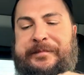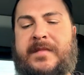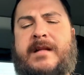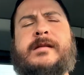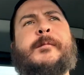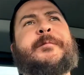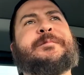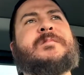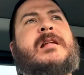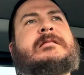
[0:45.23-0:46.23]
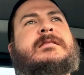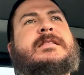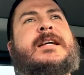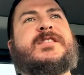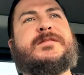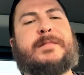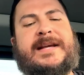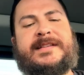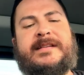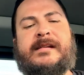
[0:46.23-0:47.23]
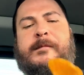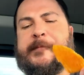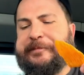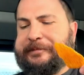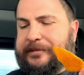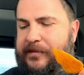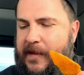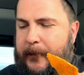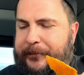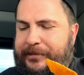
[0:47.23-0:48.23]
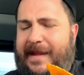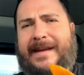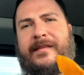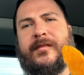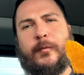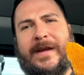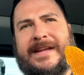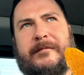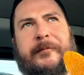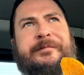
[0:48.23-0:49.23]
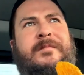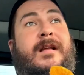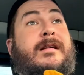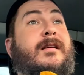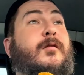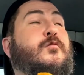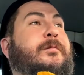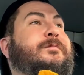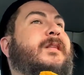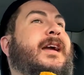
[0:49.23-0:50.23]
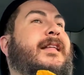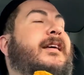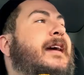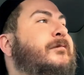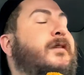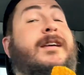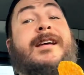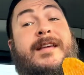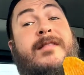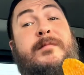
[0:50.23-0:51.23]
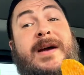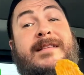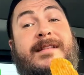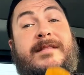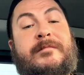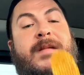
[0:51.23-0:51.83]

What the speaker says: That is spicy. That is sweet. Oh, yeah, that after kick is spicy.